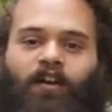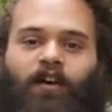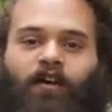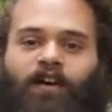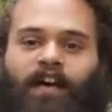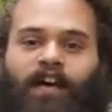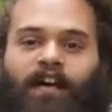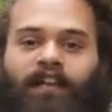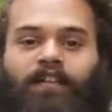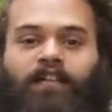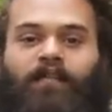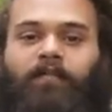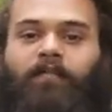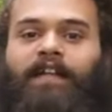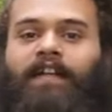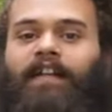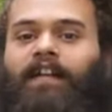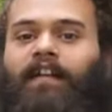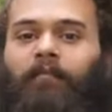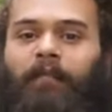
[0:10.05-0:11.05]
Yoga a little
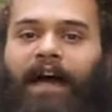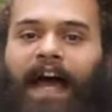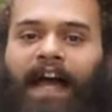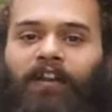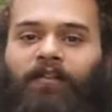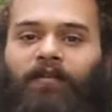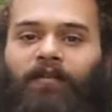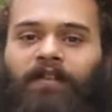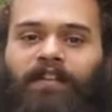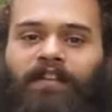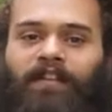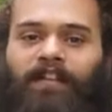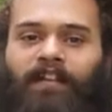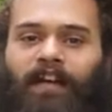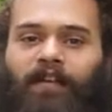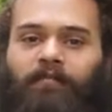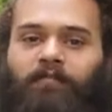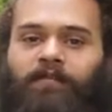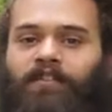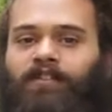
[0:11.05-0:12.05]
bit in the manual. And
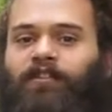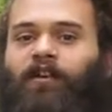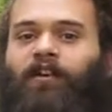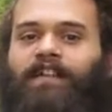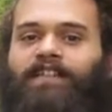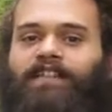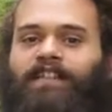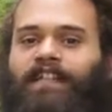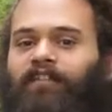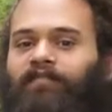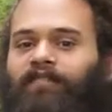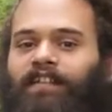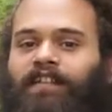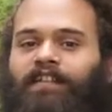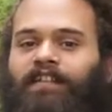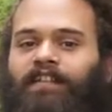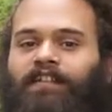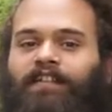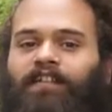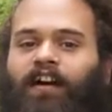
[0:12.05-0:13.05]
I'm just going to give a
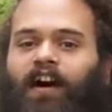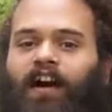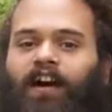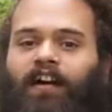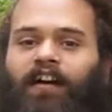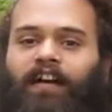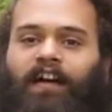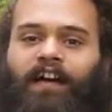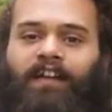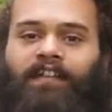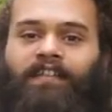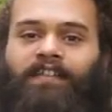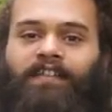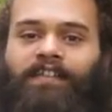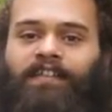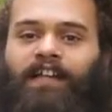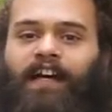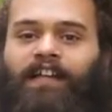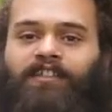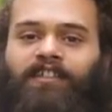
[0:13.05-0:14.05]
little talk and
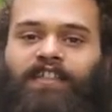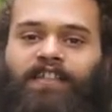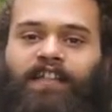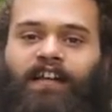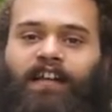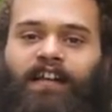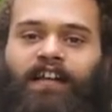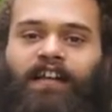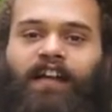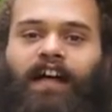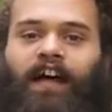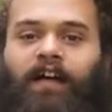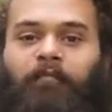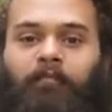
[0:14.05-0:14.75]
discussion on